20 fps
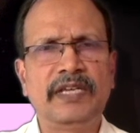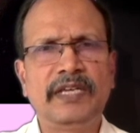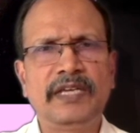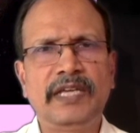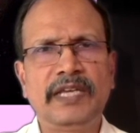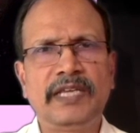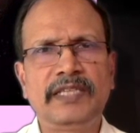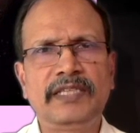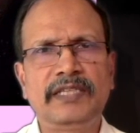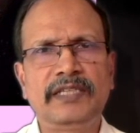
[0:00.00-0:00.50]

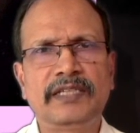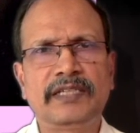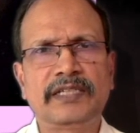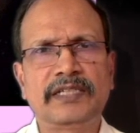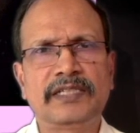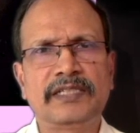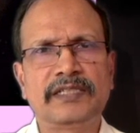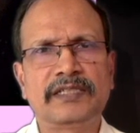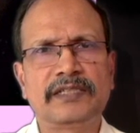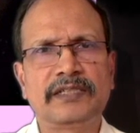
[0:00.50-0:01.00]
Anything that
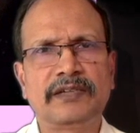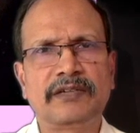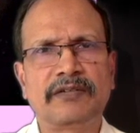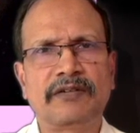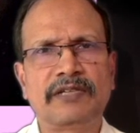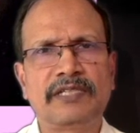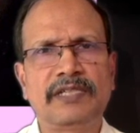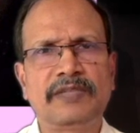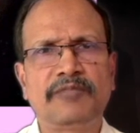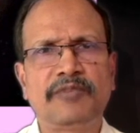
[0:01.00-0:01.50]
is
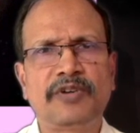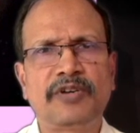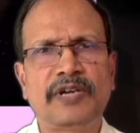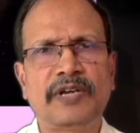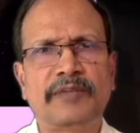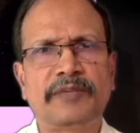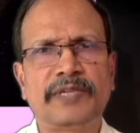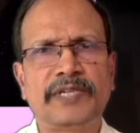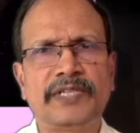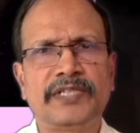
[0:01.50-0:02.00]
causing portal
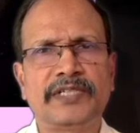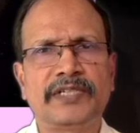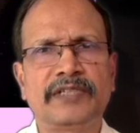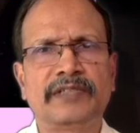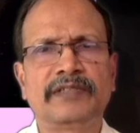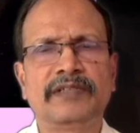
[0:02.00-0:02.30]
hypertension